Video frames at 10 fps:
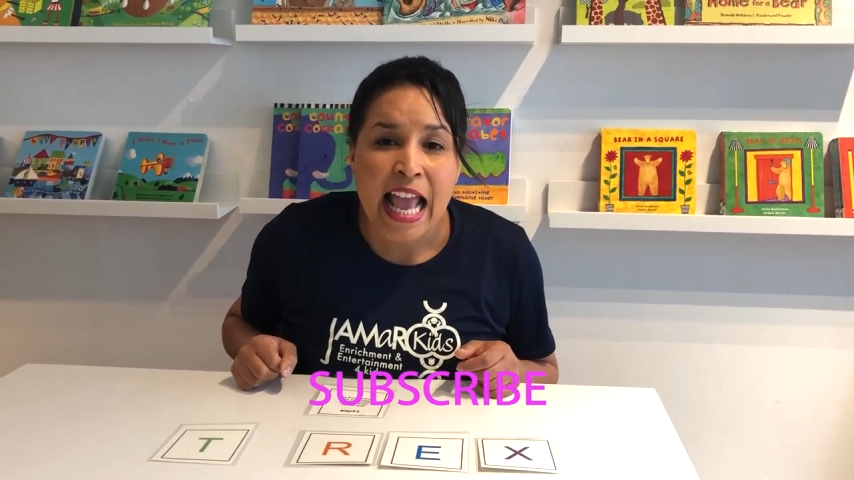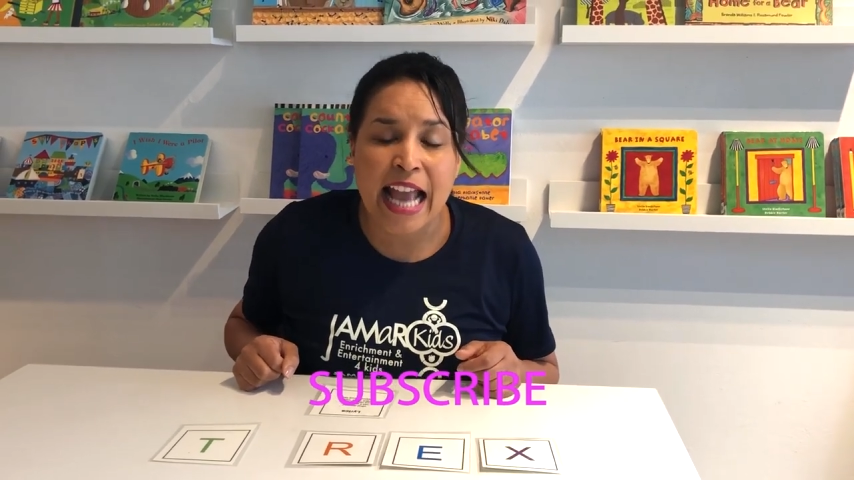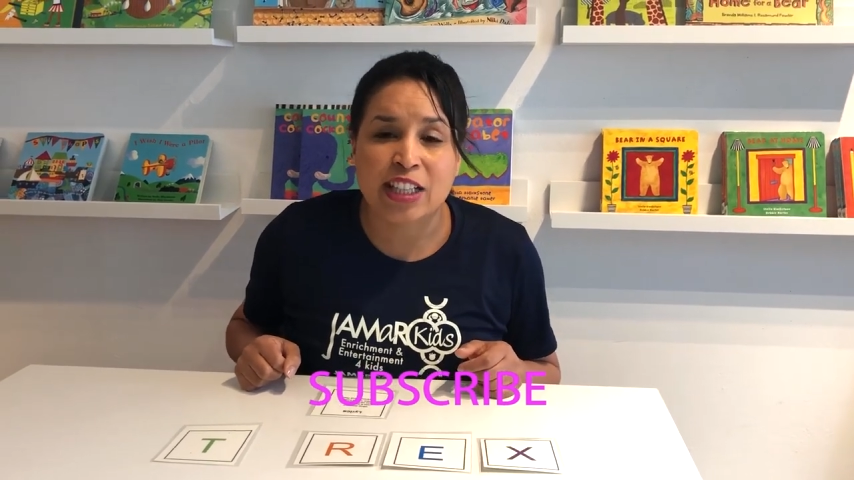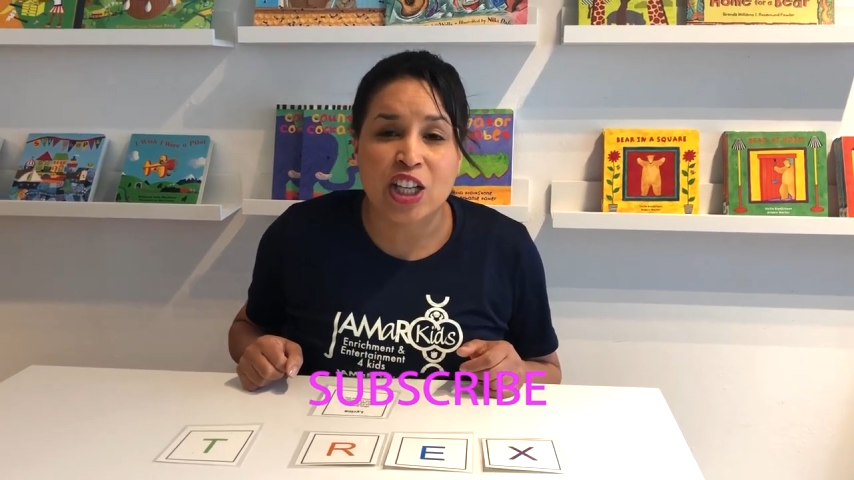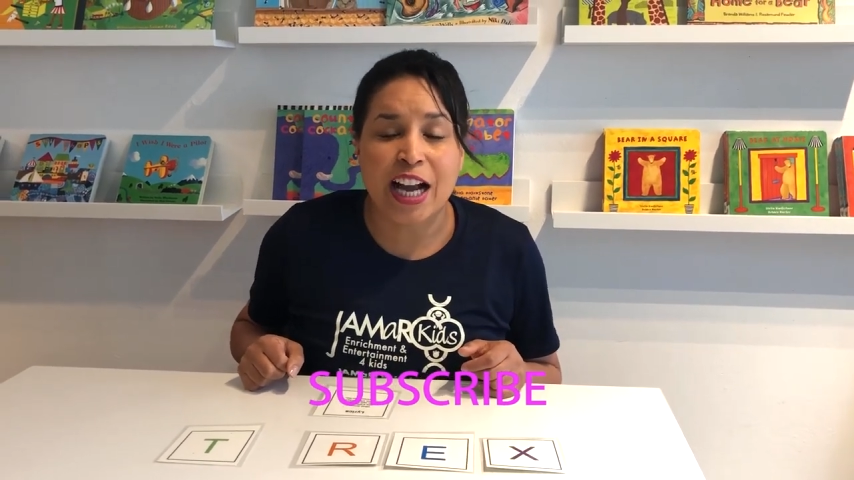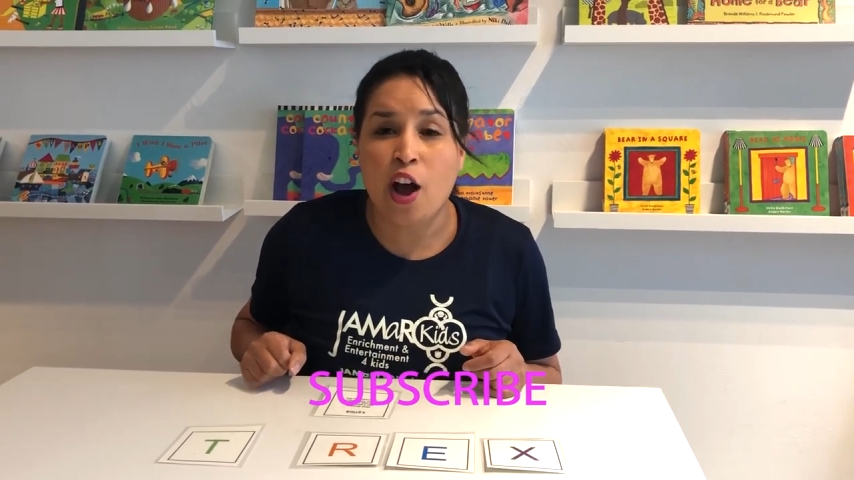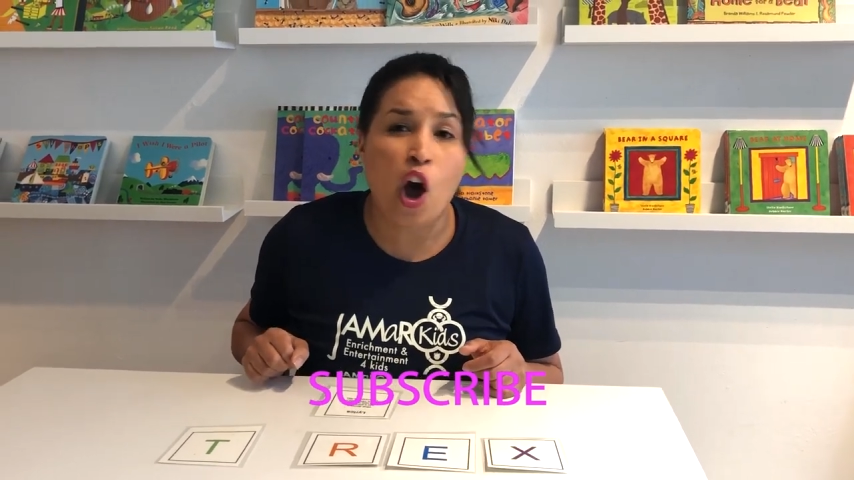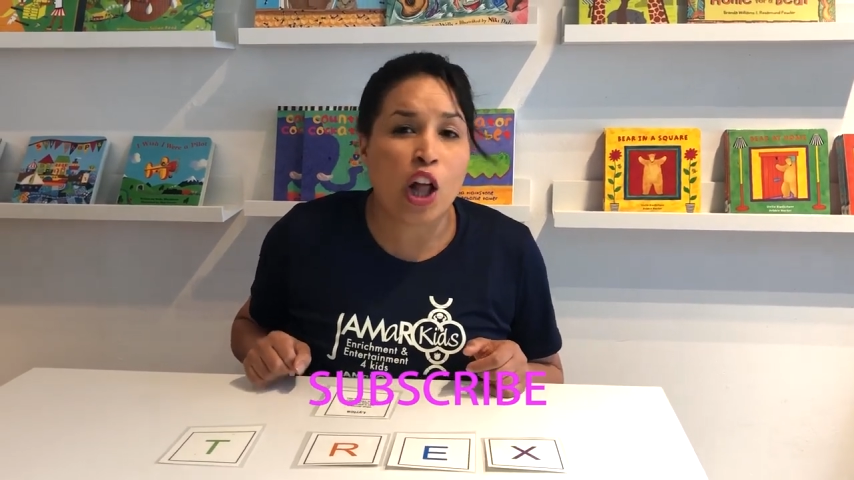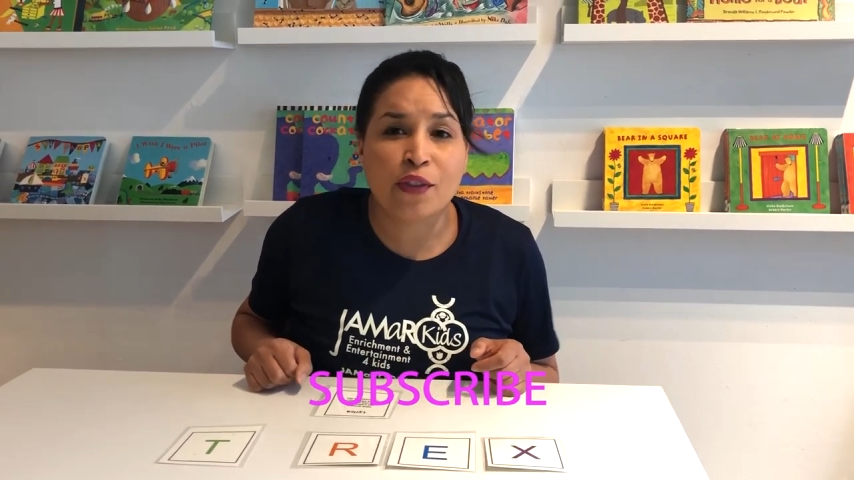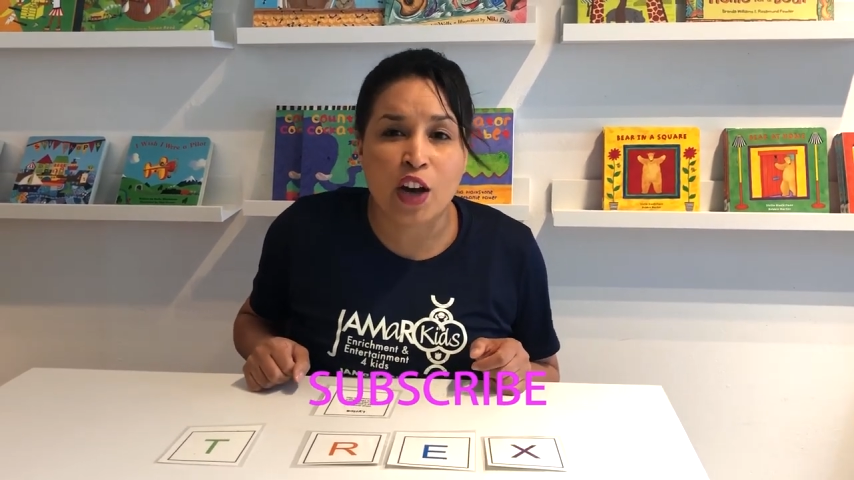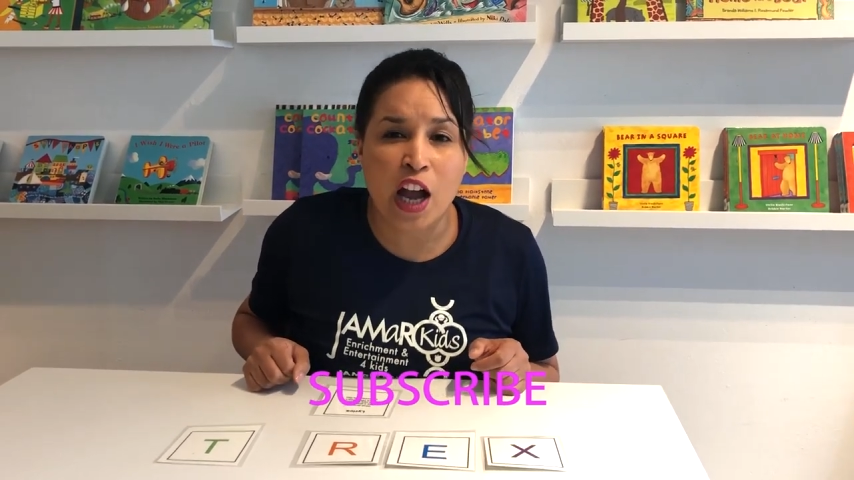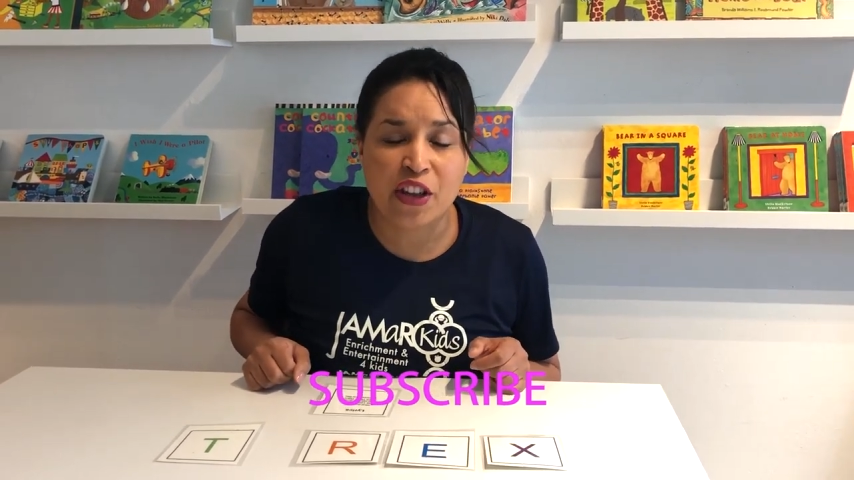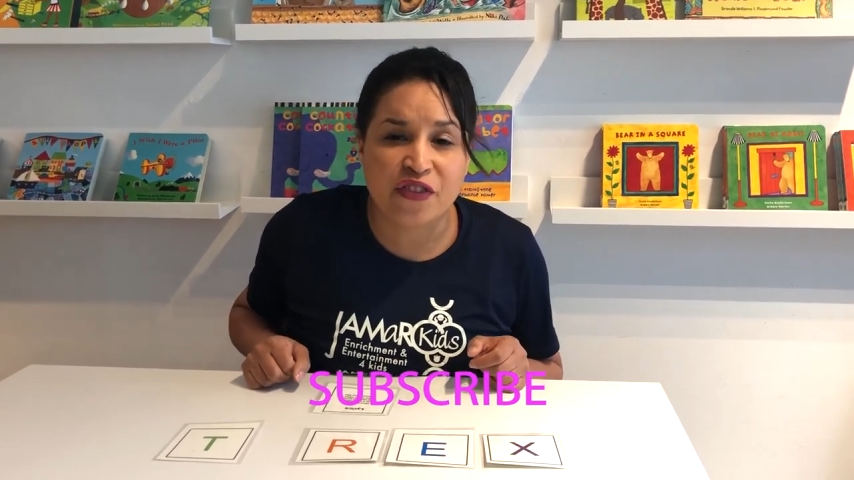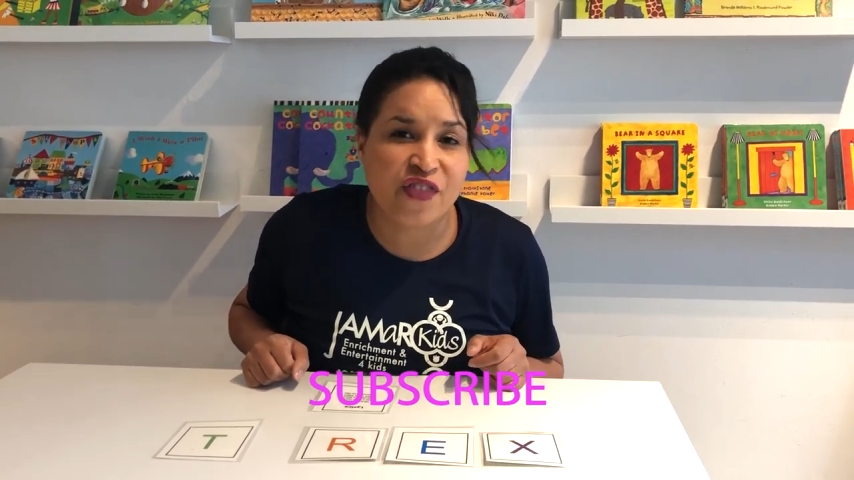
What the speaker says: And check out all of our other